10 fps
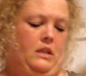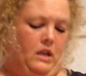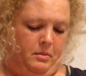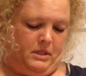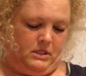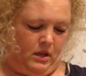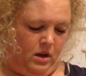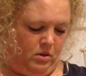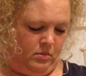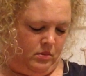Let me see.
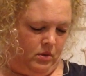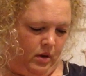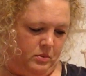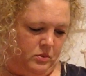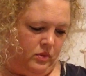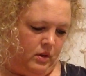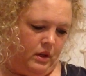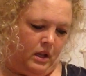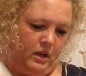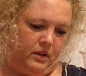Oh, crap's
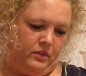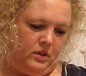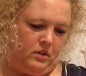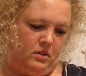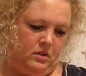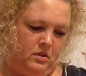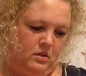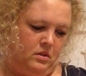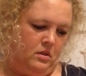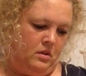falling out of it.
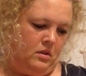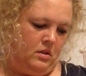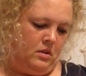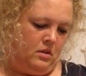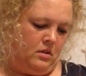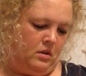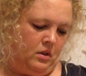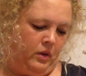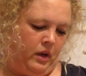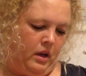
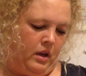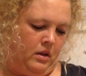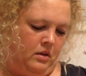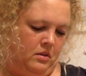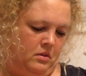Okay.